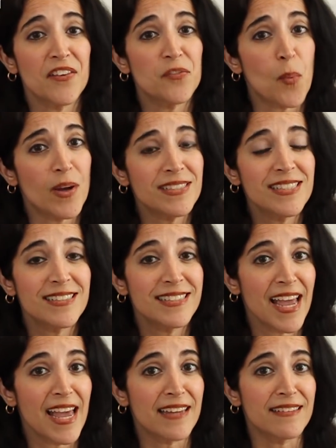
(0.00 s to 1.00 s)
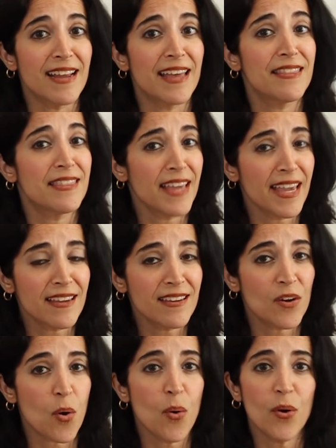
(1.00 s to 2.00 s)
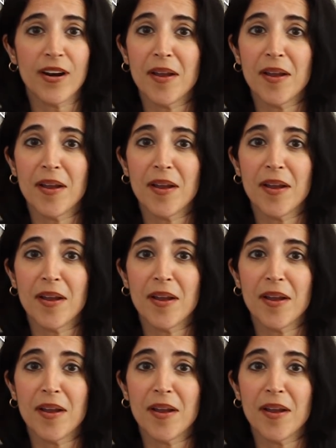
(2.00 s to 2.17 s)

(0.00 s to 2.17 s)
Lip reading: of 1 to 10, and think or